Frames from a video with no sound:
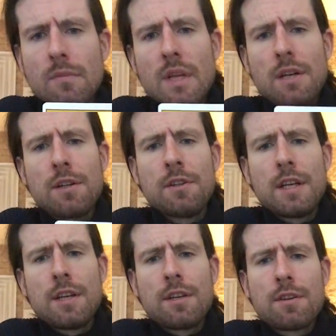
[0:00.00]

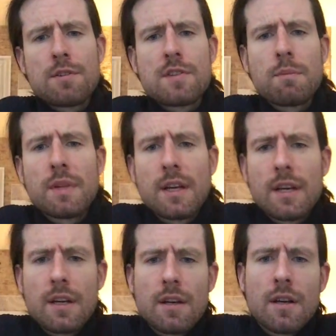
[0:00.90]
clearly there's
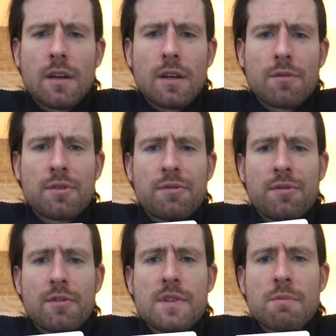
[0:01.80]
something
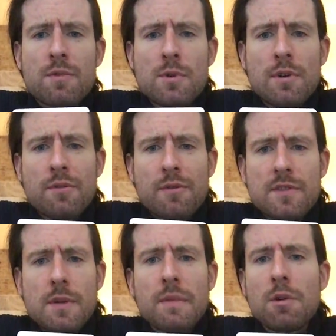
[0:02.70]

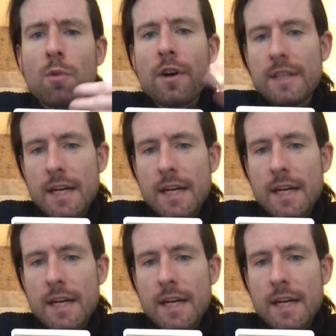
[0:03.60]
something worked